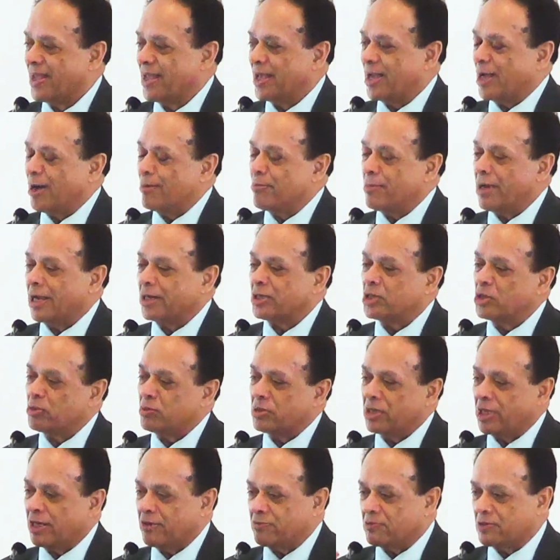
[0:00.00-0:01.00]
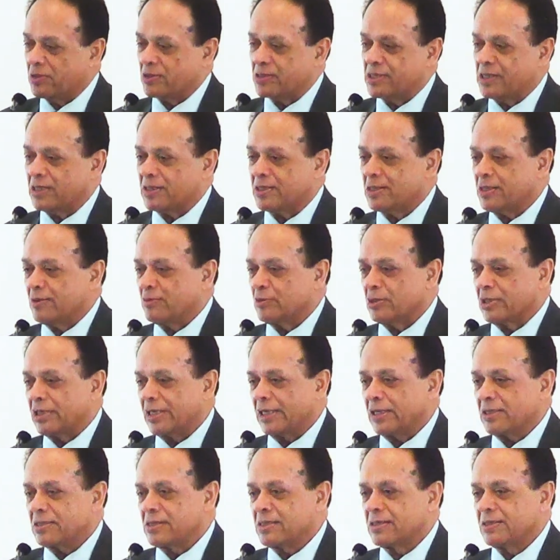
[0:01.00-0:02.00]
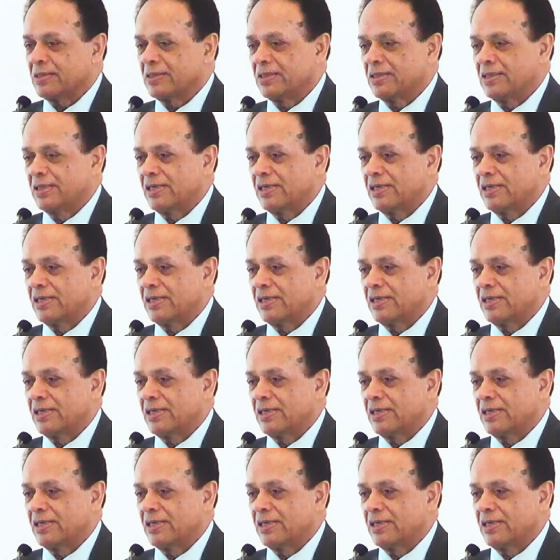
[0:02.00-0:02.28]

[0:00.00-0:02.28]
Come back to me after 6-7 days.